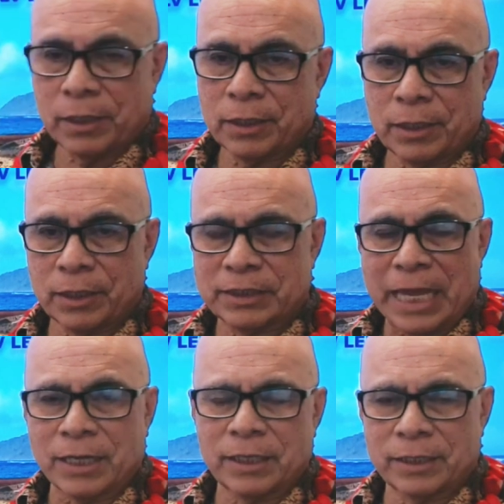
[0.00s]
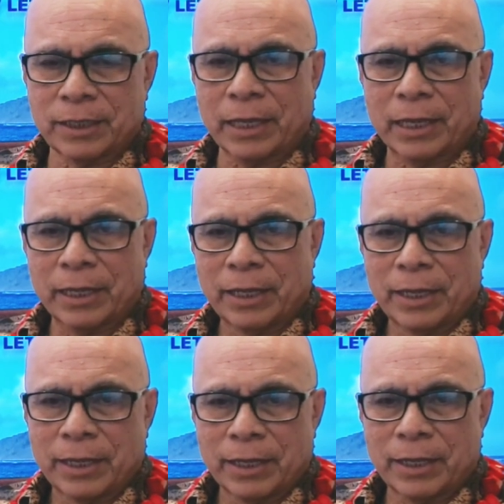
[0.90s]
Exactly
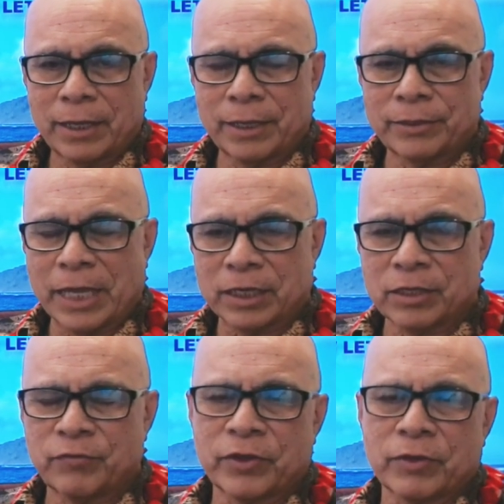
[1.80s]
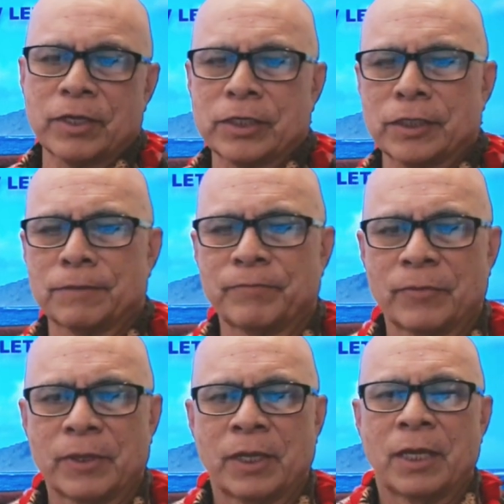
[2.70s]
that configuration.
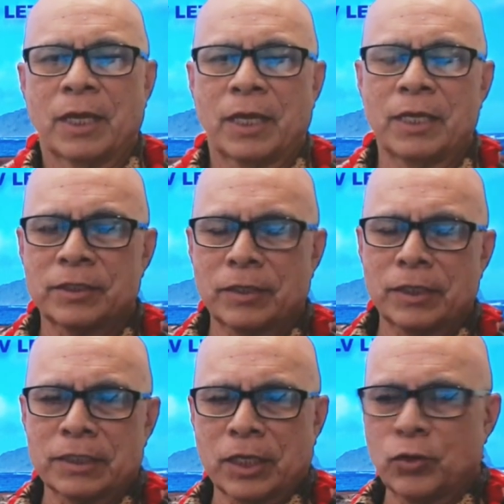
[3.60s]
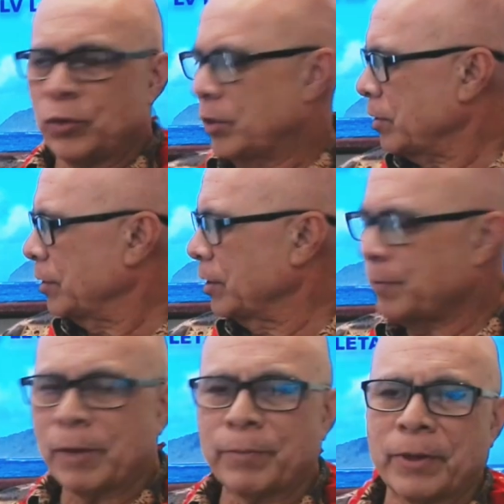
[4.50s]
He's on his canoe, you're on the
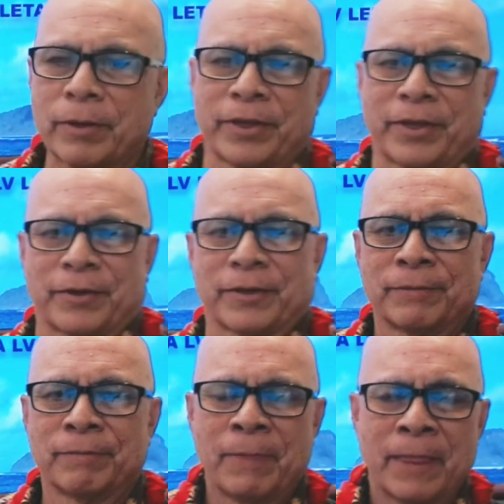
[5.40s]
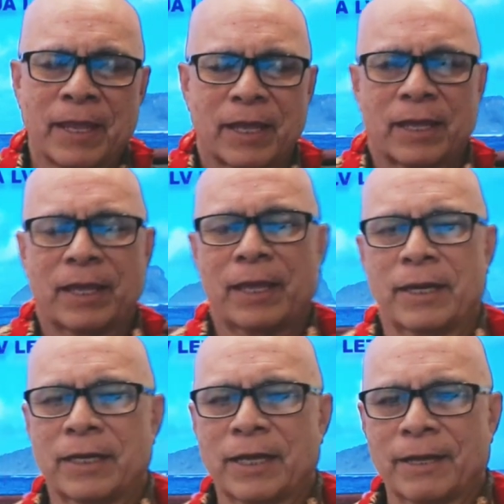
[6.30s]
papa.
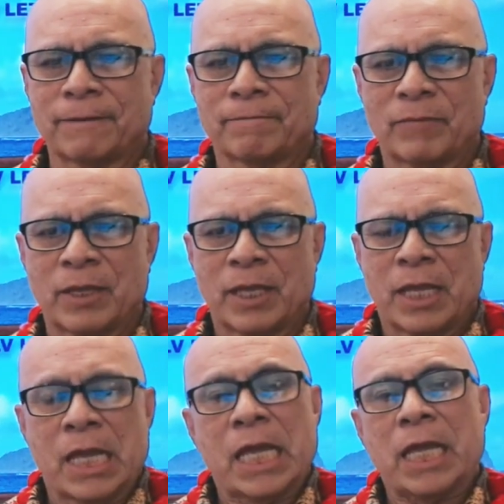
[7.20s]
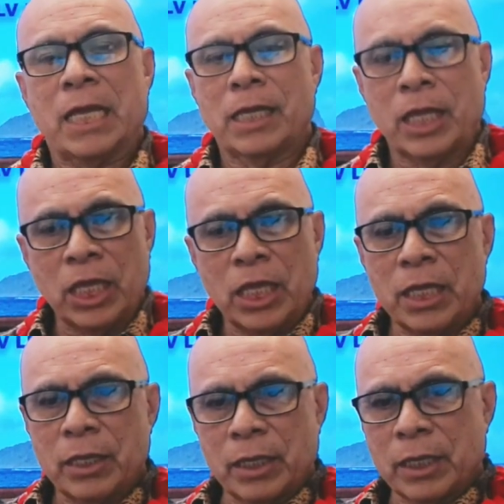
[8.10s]
And he,